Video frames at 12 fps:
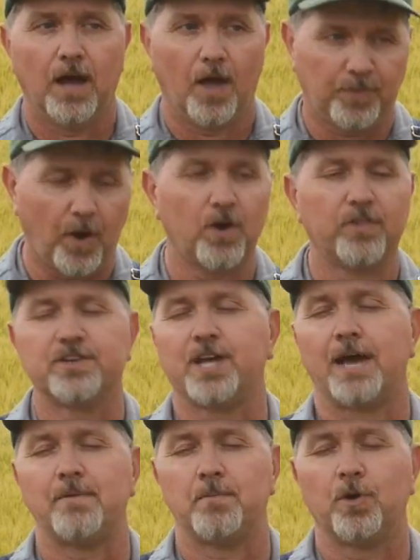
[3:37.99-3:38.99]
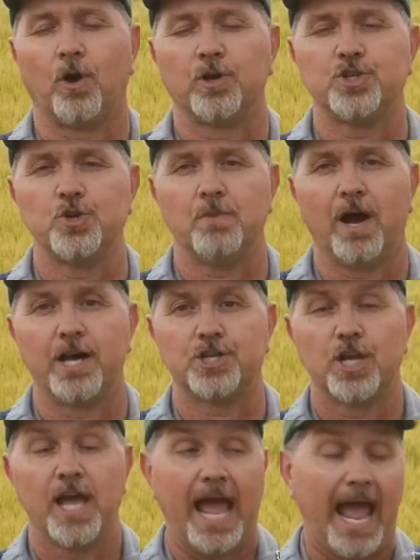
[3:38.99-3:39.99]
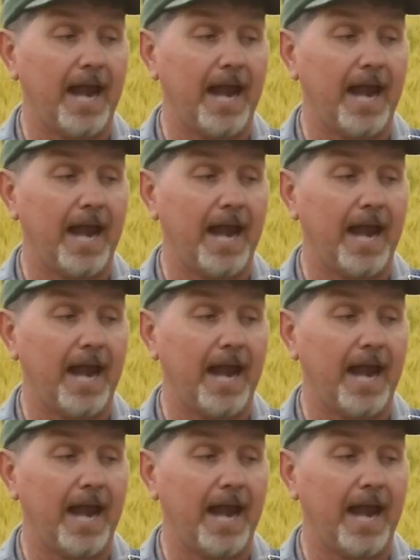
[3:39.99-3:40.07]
1/3 of the time it put on too much,